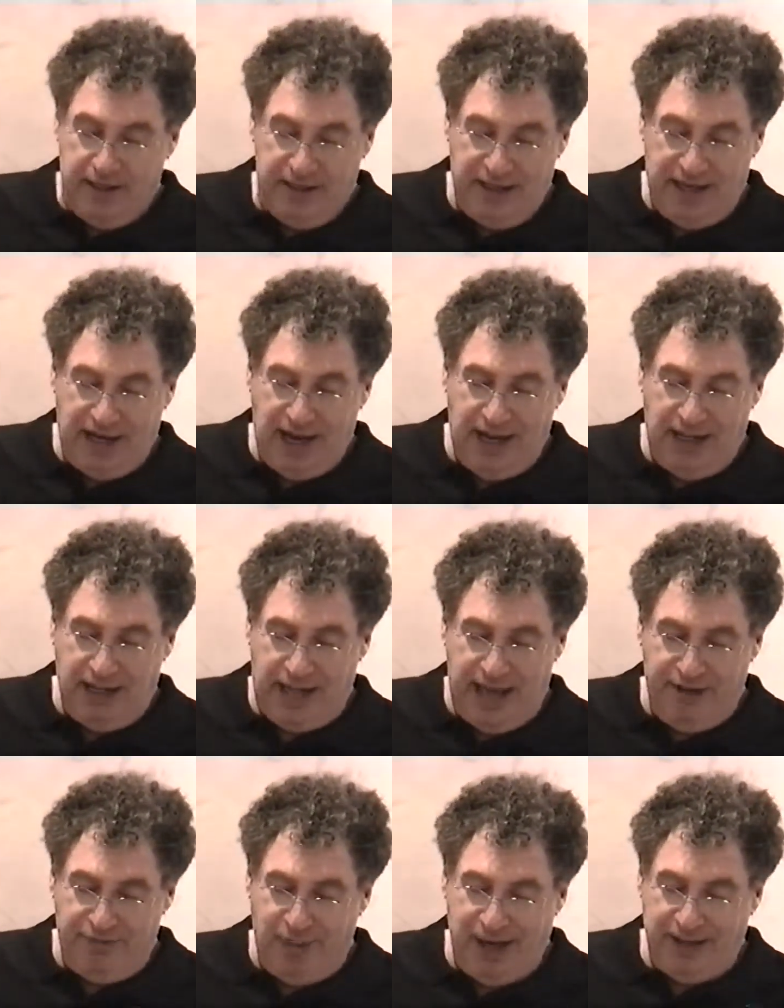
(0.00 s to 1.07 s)
Then I'll
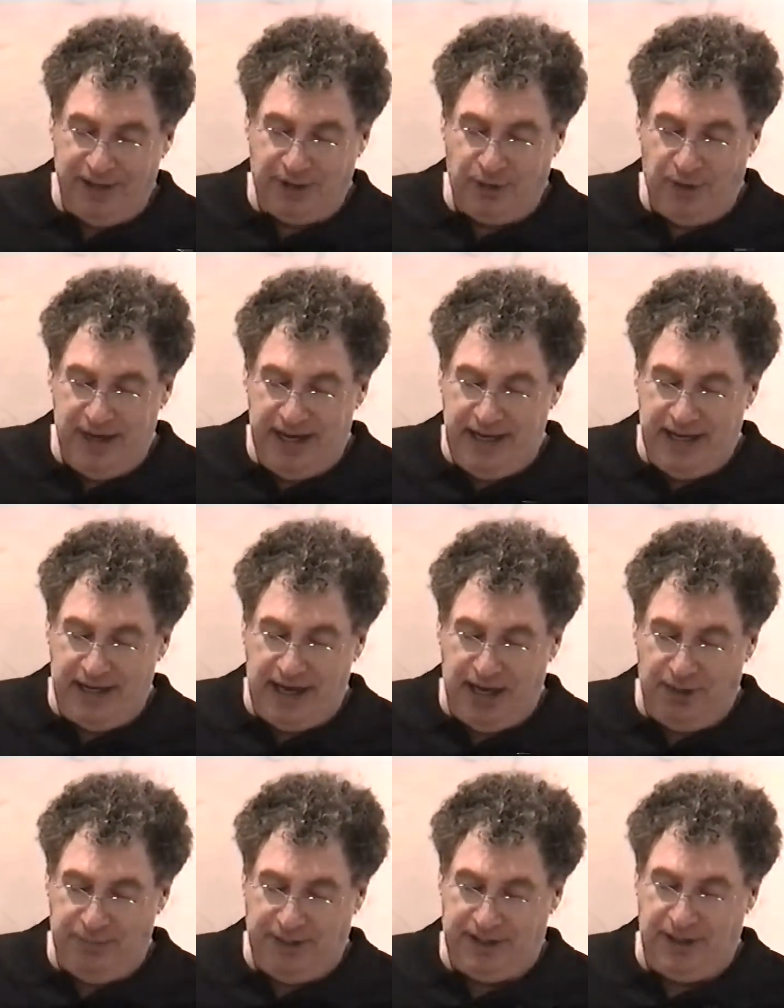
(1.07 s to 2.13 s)
have my degree, and
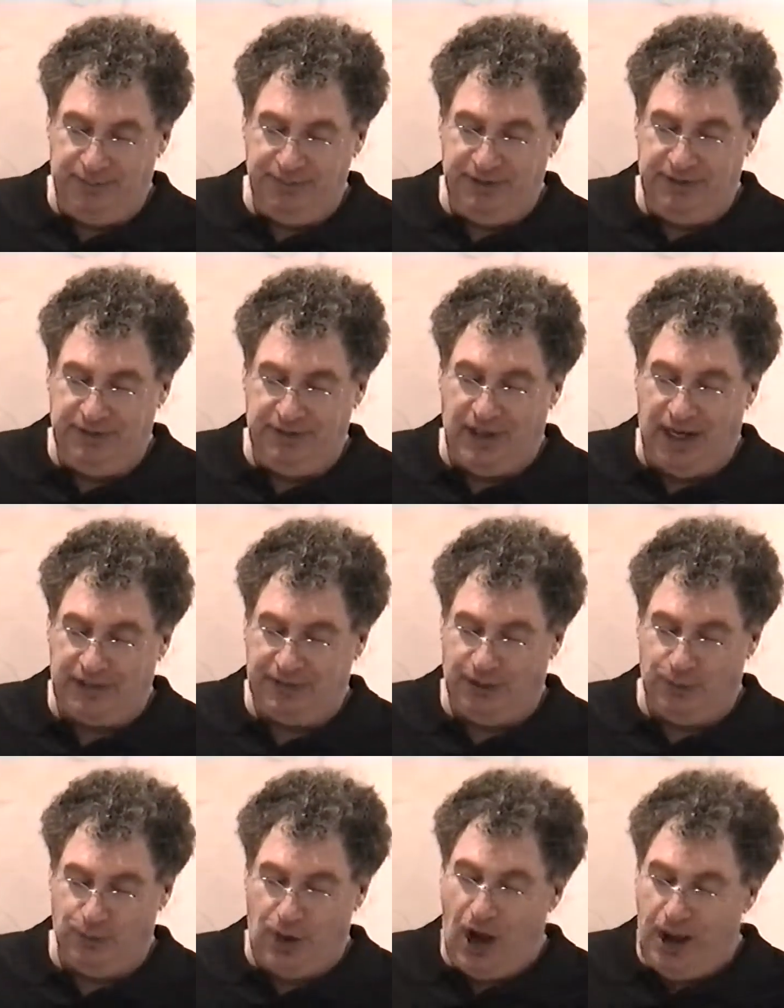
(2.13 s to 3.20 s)
I'll become Dr.
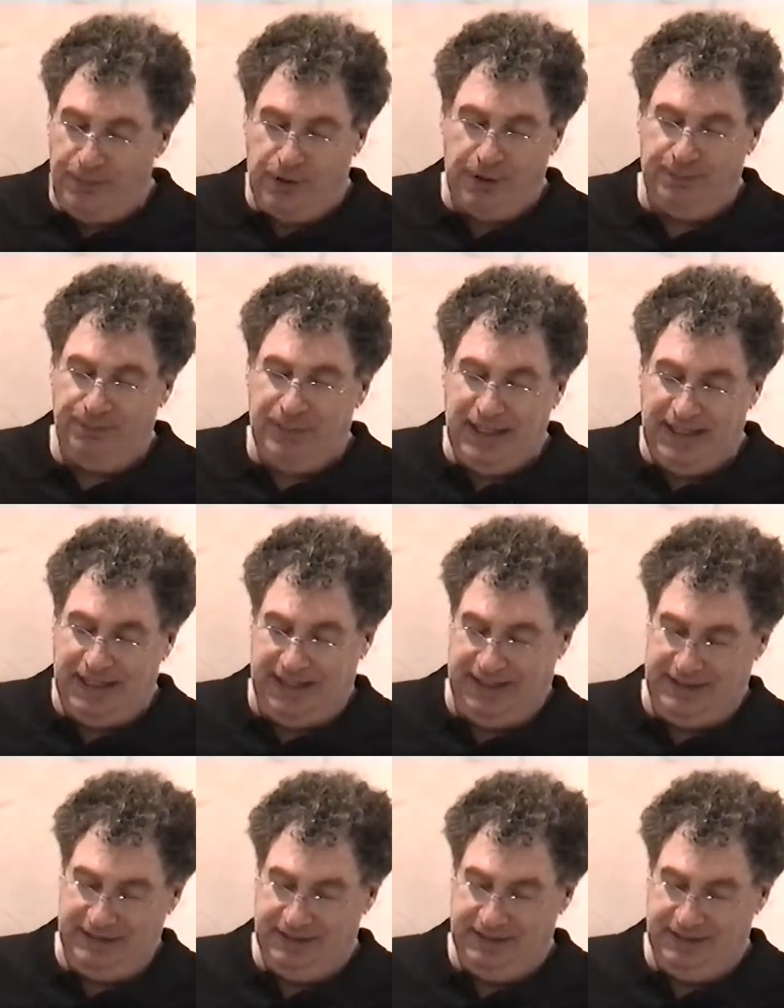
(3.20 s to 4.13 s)
Robert Meany.